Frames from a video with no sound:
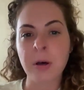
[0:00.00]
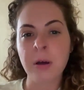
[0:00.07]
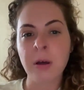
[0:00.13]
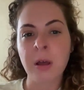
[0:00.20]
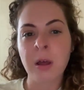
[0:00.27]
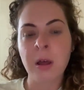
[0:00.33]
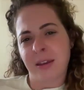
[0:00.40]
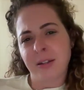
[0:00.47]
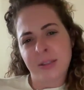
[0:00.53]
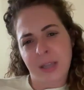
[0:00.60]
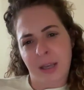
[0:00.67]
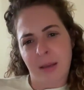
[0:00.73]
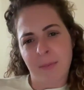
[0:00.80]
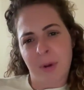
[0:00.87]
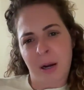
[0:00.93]
I think your
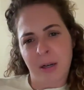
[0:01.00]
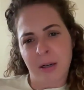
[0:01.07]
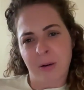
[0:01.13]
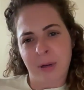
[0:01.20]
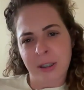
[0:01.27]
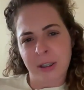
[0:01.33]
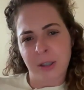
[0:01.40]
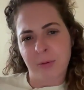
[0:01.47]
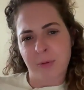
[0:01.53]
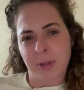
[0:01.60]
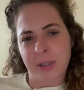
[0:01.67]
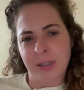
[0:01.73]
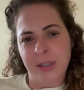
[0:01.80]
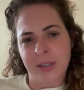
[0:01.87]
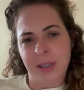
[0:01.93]
second part of your question
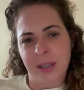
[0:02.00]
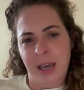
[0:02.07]
was